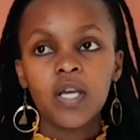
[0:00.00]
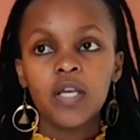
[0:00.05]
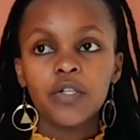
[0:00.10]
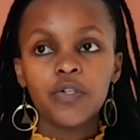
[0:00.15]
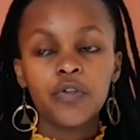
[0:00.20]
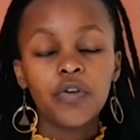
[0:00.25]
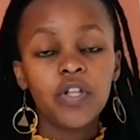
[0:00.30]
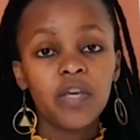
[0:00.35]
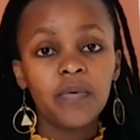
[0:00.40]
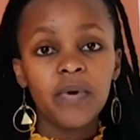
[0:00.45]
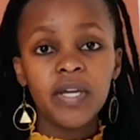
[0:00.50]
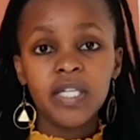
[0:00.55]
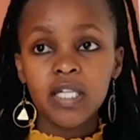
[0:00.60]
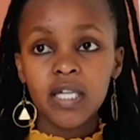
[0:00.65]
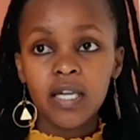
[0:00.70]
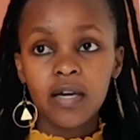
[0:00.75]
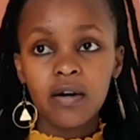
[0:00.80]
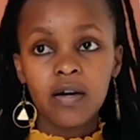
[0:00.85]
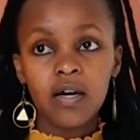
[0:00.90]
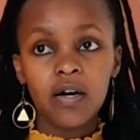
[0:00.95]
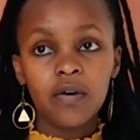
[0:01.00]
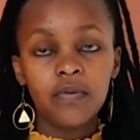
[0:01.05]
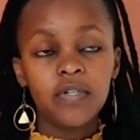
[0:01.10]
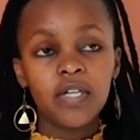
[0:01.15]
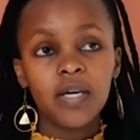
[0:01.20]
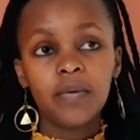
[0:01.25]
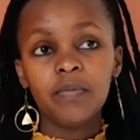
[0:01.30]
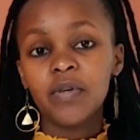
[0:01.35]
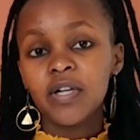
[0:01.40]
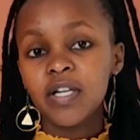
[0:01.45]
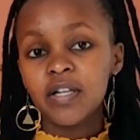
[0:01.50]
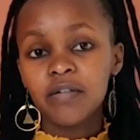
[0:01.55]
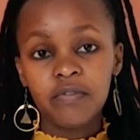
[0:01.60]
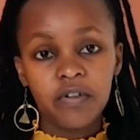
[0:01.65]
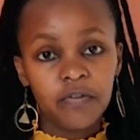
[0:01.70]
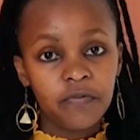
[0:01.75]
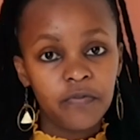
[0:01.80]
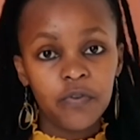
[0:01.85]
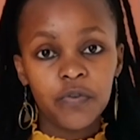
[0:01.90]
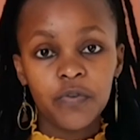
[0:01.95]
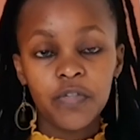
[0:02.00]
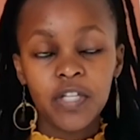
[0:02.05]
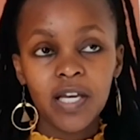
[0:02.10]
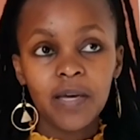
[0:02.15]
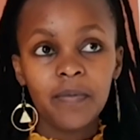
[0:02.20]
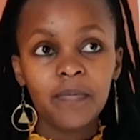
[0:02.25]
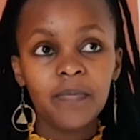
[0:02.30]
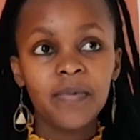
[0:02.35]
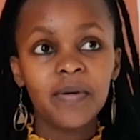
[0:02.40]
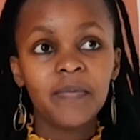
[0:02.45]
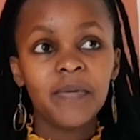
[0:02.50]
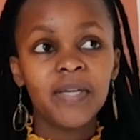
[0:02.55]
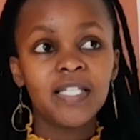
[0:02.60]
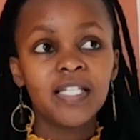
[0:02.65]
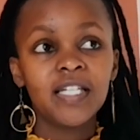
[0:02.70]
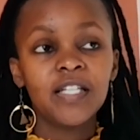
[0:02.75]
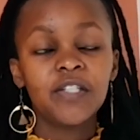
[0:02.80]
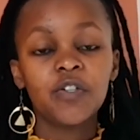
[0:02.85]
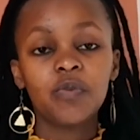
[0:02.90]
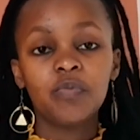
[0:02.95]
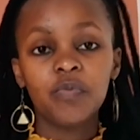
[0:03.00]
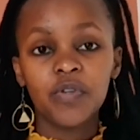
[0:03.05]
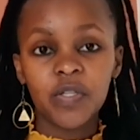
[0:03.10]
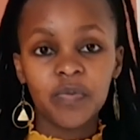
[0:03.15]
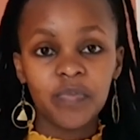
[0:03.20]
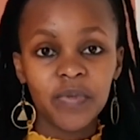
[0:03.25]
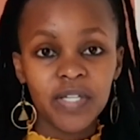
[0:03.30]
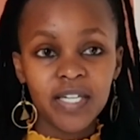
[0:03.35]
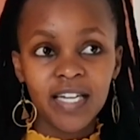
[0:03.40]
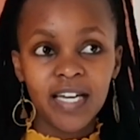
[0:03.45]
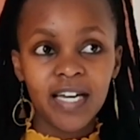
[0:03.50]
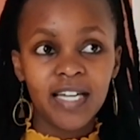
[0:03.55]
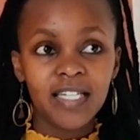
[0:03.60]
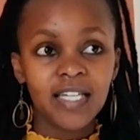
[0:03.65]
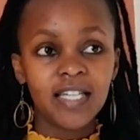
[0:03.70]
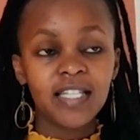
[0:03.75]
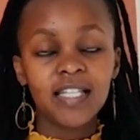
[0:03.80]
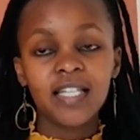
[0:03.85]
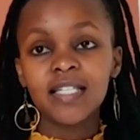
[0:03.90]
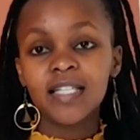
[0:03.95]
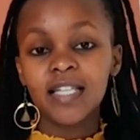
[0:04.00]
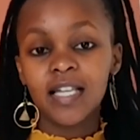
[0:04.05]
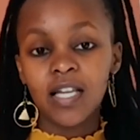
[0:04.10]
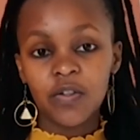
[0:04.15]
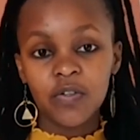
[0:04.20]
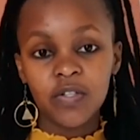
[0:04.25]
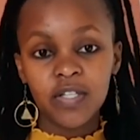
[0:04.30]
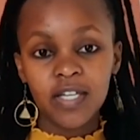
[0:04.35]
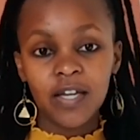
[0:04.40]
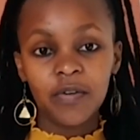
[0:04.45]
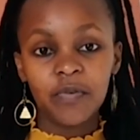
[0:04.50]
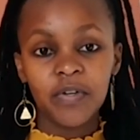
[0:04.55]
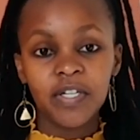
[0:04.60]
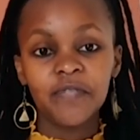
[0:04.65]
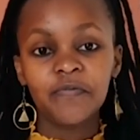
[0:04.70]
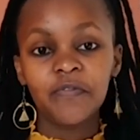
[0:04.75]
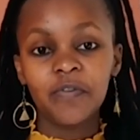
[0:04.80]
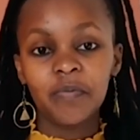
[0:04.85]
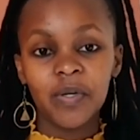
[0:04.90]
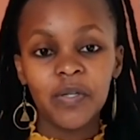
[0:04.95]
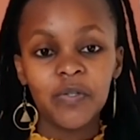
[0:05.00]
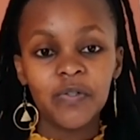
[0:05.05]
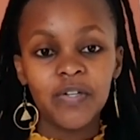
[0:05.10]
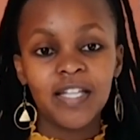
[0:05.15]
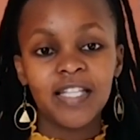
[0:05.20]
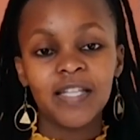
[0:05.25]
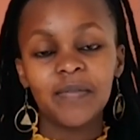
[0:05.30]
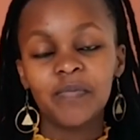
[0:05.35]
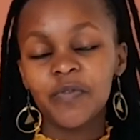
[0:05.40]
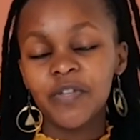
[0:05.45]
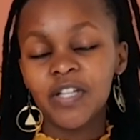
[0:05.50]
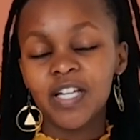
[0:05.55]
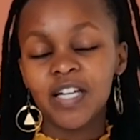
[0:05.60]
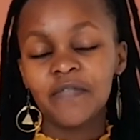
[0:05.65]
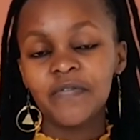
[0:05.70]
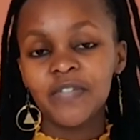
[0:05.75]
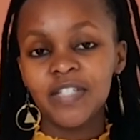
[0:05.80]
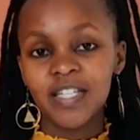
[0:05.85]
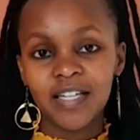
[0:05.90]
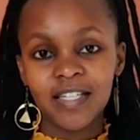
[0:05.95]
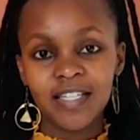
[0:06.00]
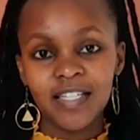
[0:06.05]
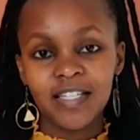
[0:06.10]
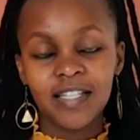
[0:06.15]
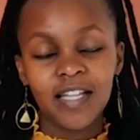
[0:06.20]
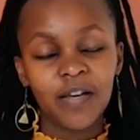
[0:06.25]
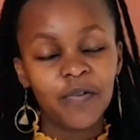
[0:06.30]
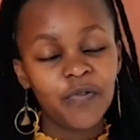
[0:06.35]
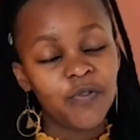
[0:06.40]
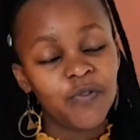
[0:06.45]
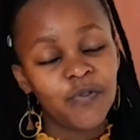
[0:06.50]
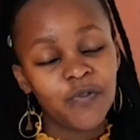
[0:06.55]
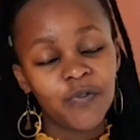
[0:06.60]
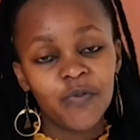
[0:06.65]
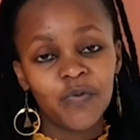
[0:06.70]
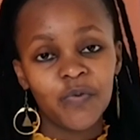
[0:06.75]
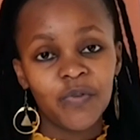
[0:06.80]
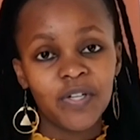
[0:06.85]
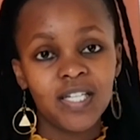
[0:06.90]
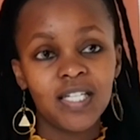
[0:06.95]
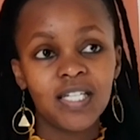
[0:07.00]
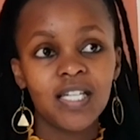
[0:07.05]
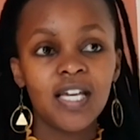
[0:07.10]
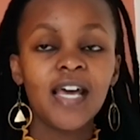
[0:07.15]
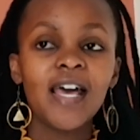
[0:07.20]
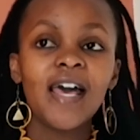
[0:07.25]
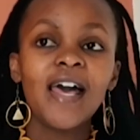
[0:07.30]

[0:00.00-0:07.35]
So they waited around. I'm really grateful to them. Imagine it's almost midnight and they're still outside waiting for me to let them know that I've checked in. That was so sweet.